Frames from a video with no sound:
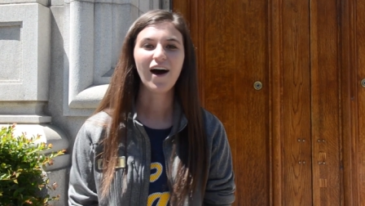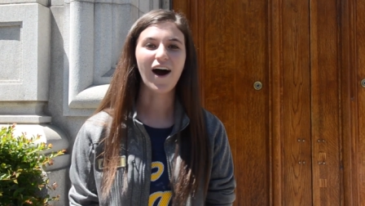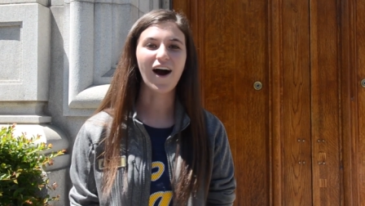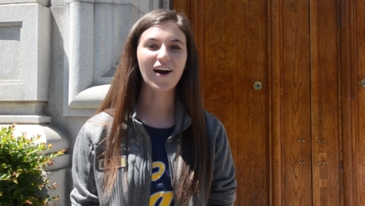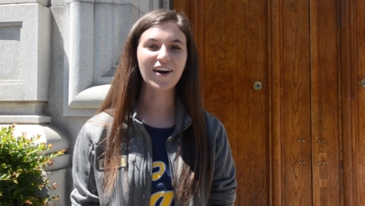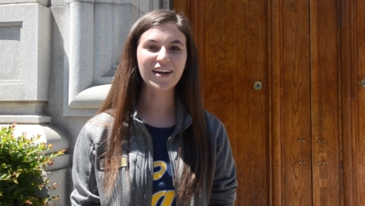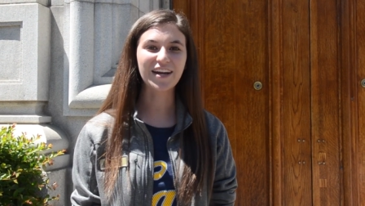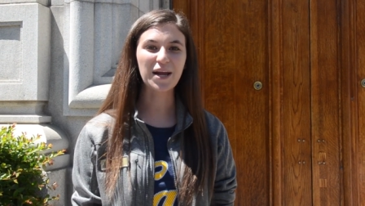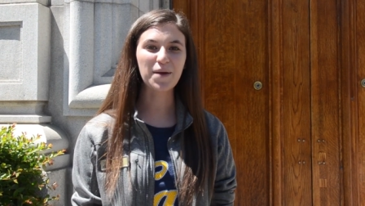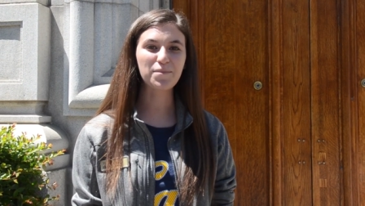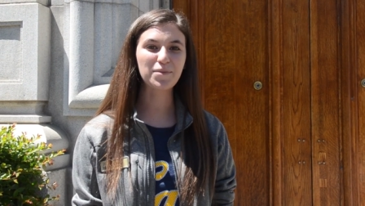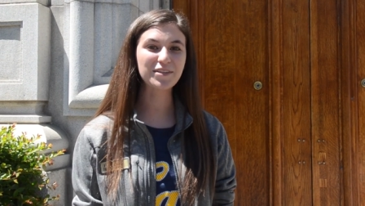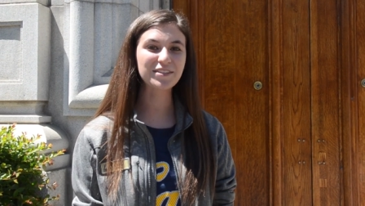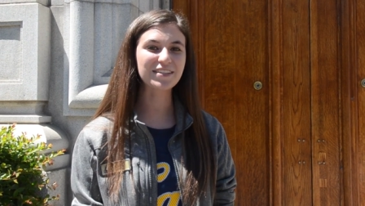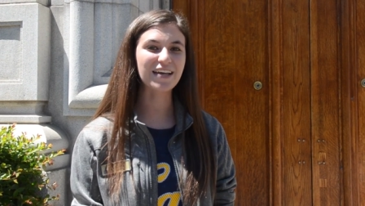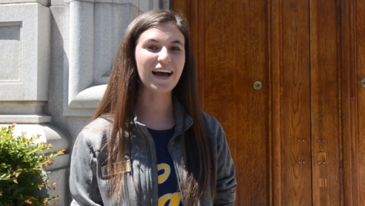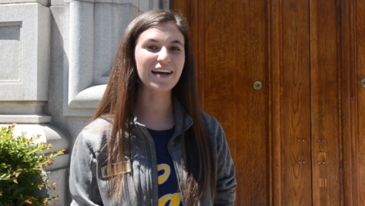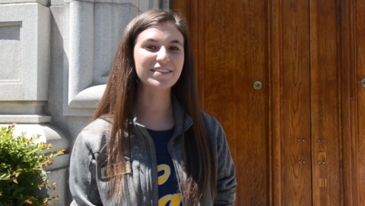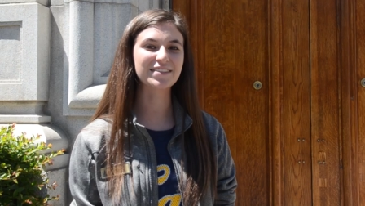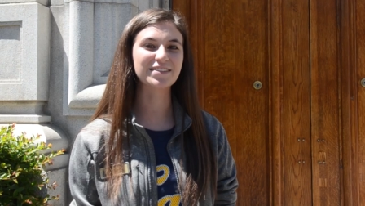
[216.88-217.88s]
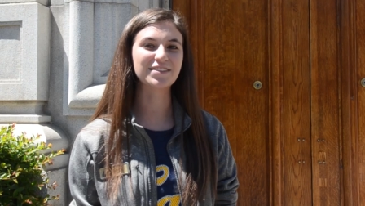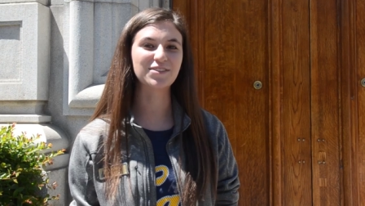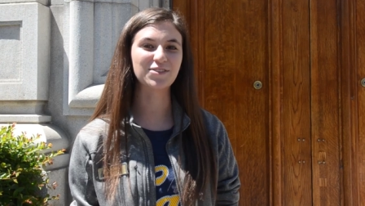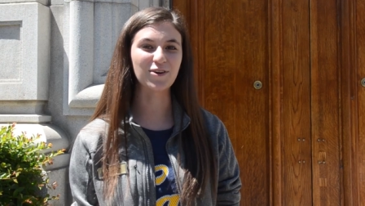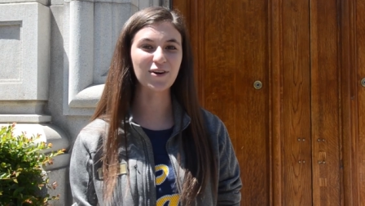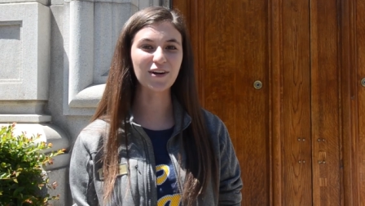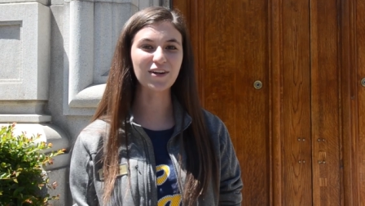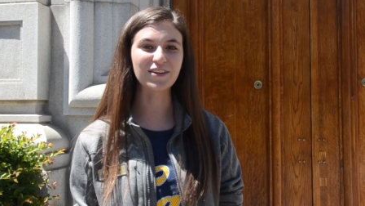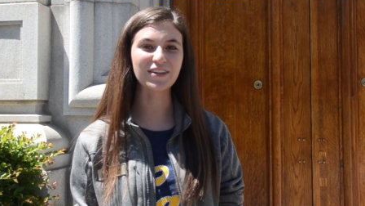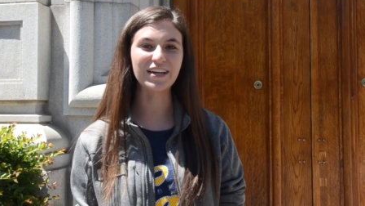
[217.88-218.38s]
Our campus has
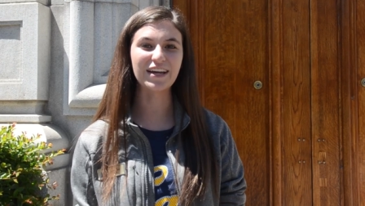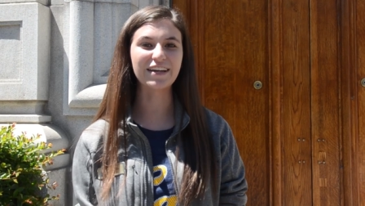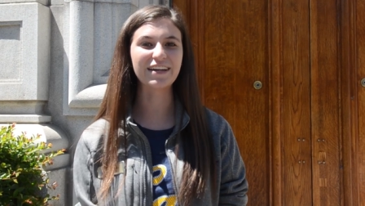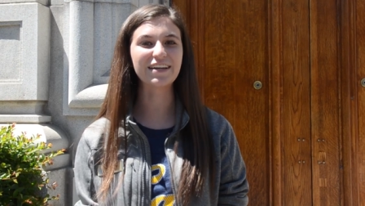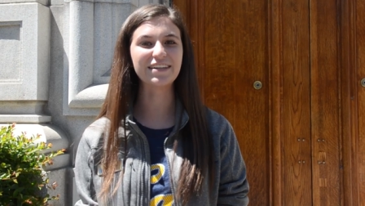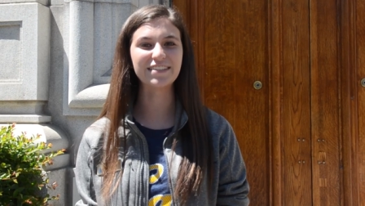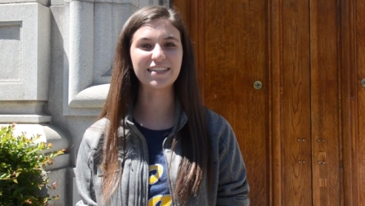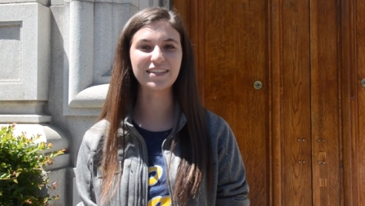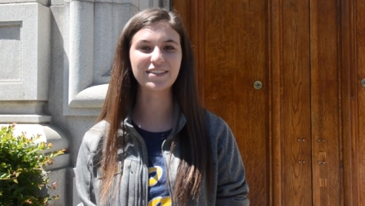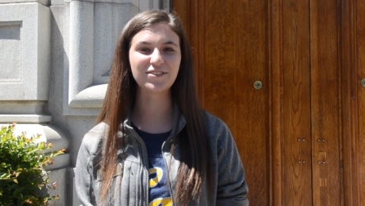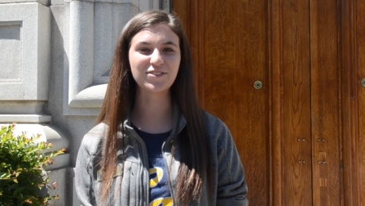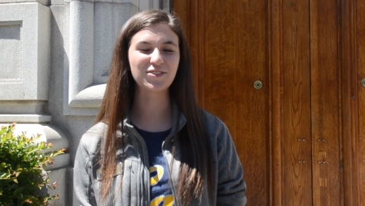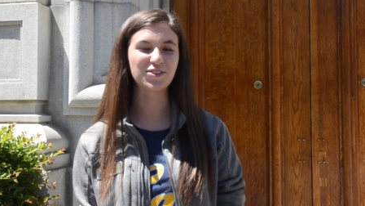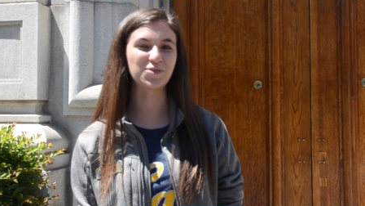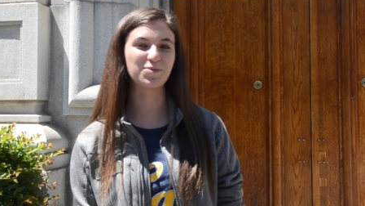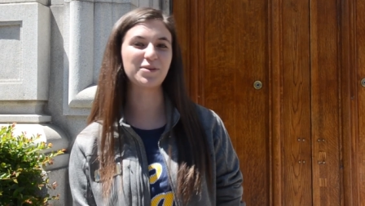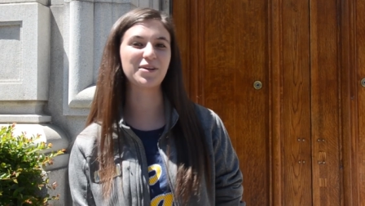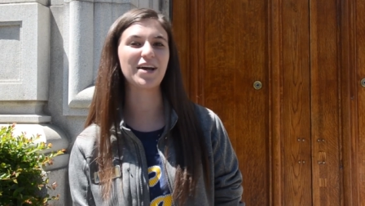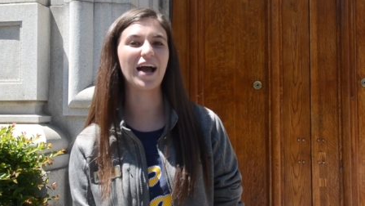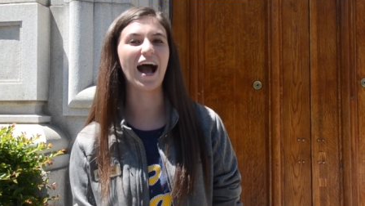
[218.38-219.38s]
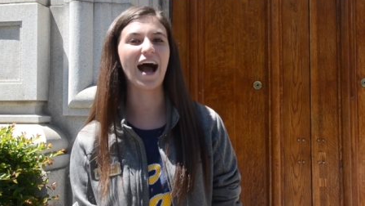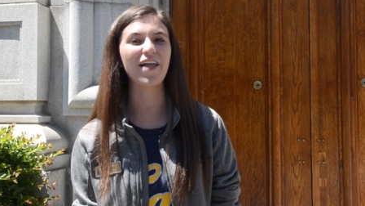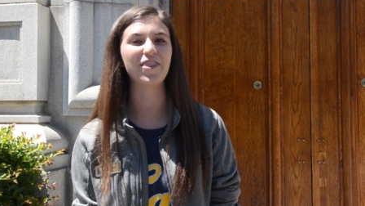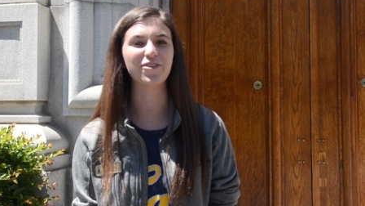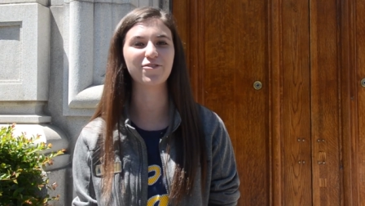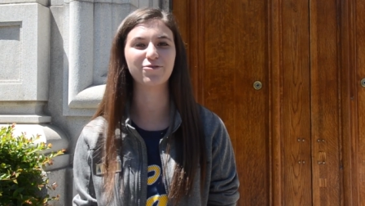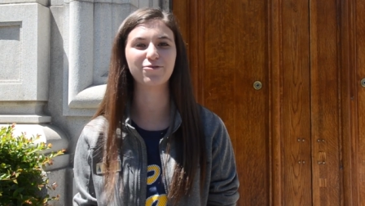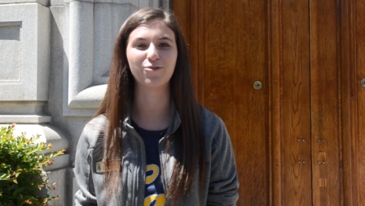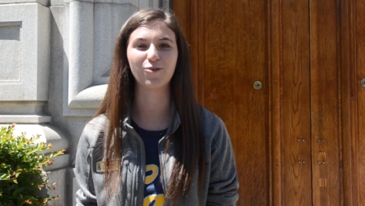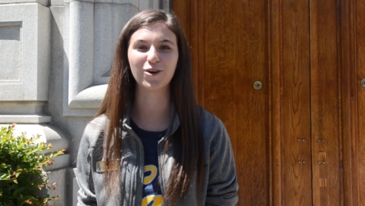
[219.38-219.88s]
historically and continues to be at
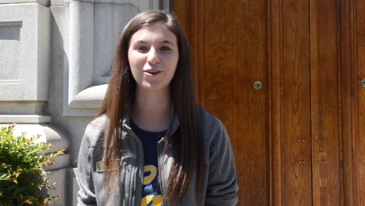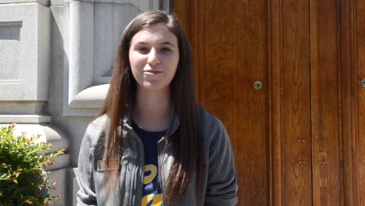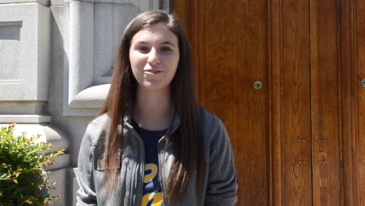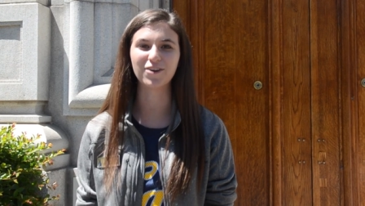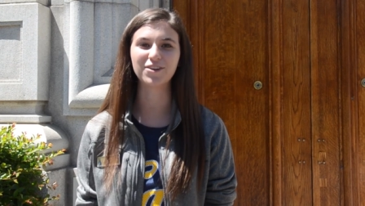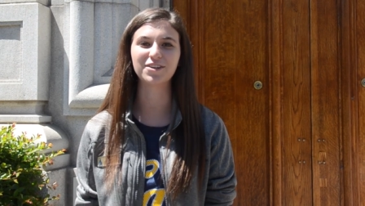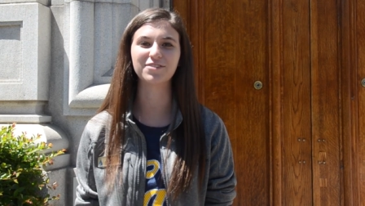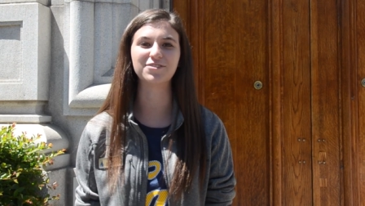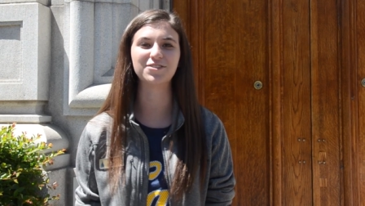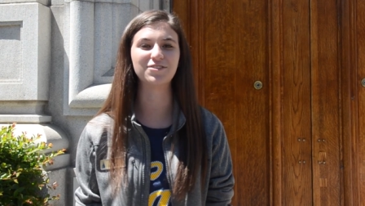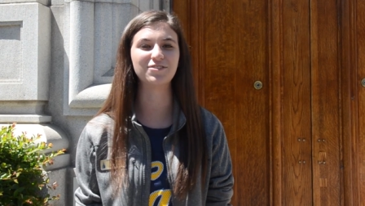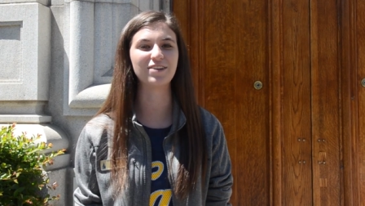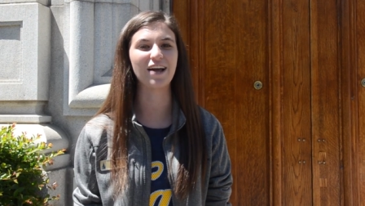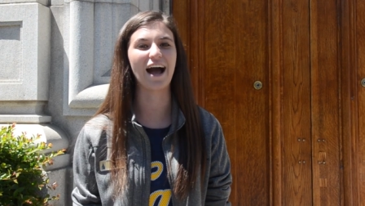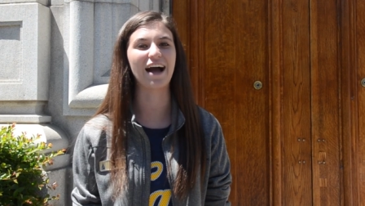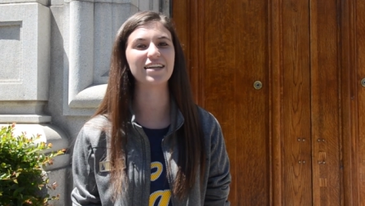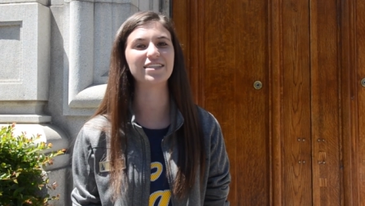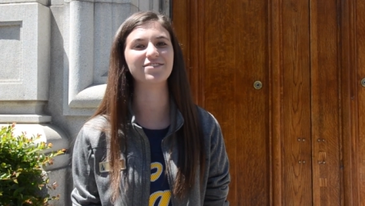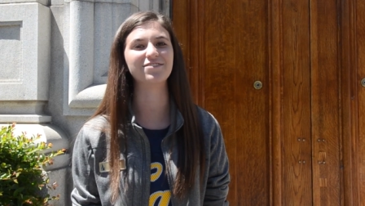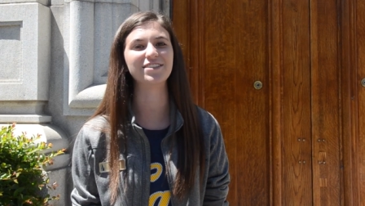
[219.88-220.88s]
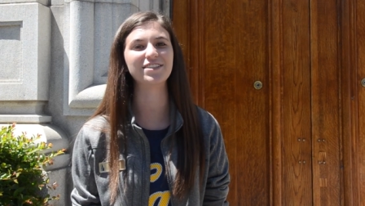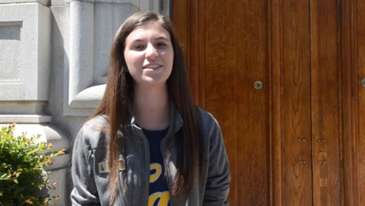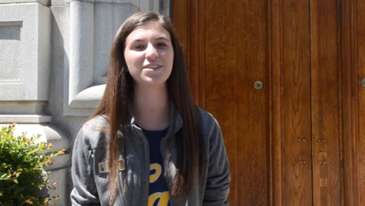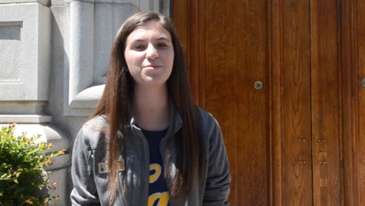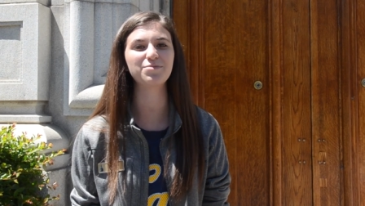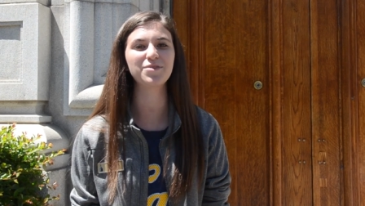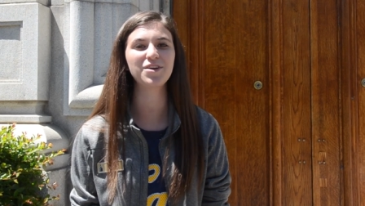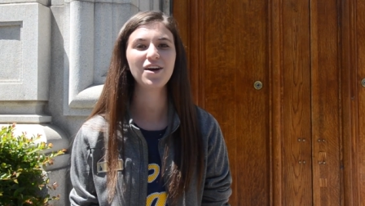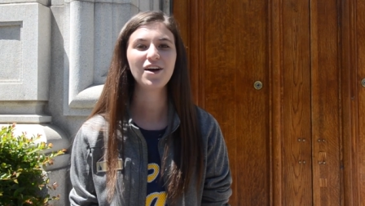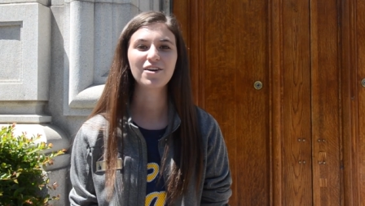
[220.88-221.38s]
the forefront of student
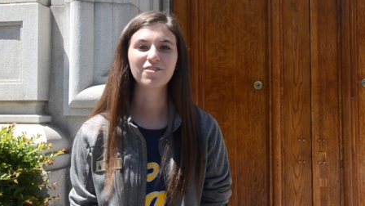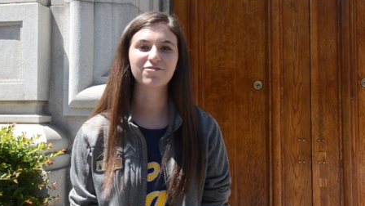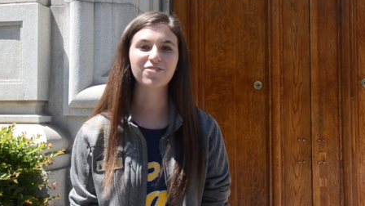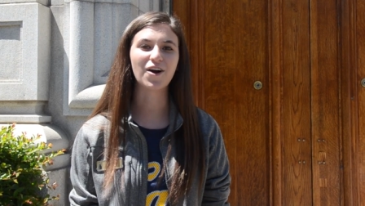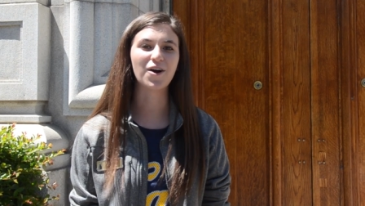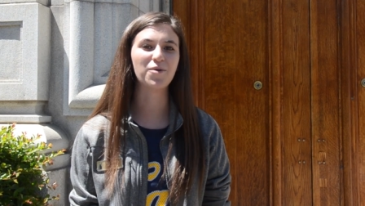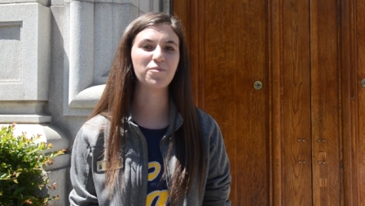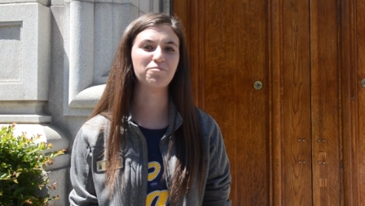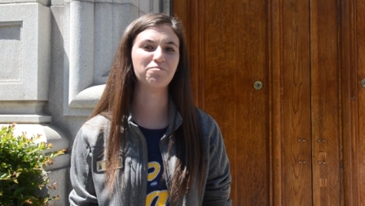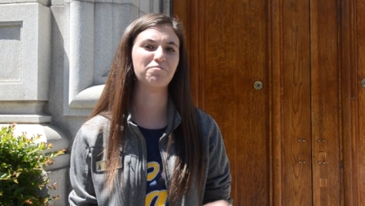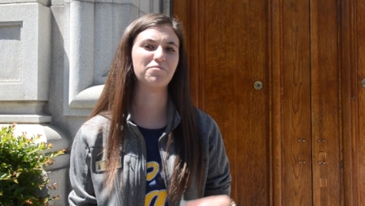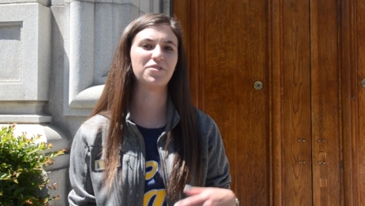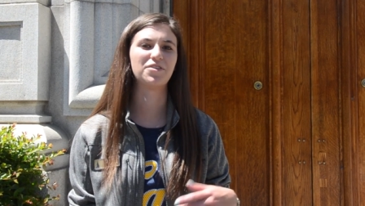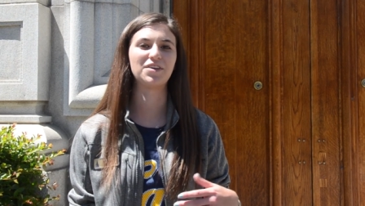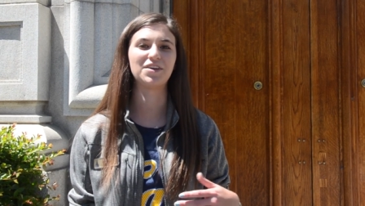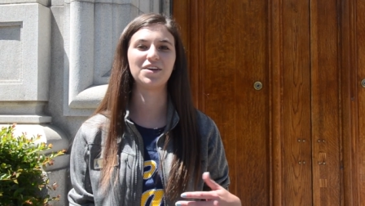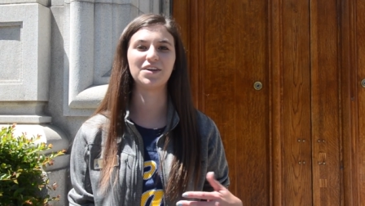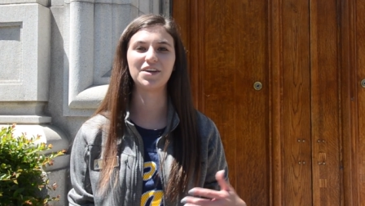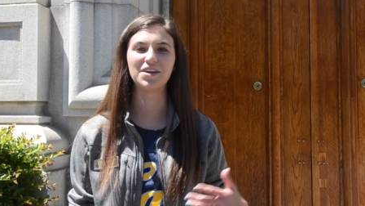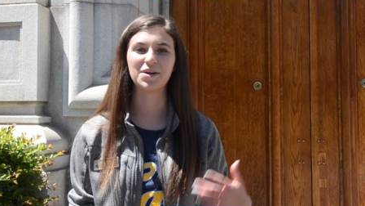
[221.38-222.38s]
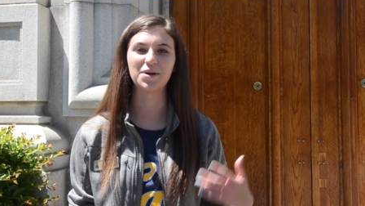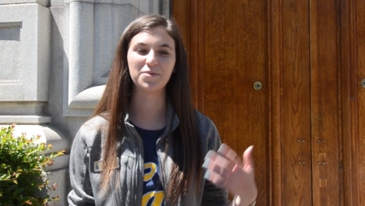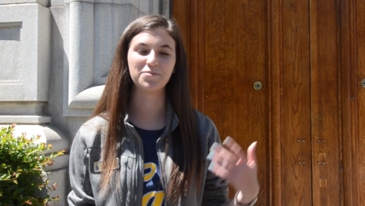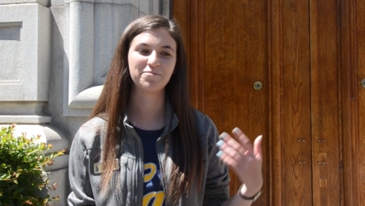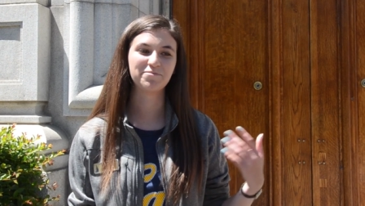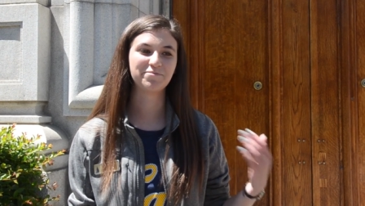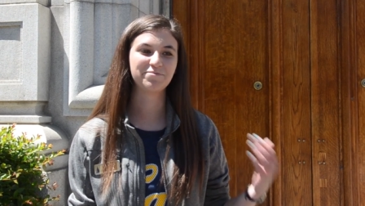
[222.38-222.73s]
activism from the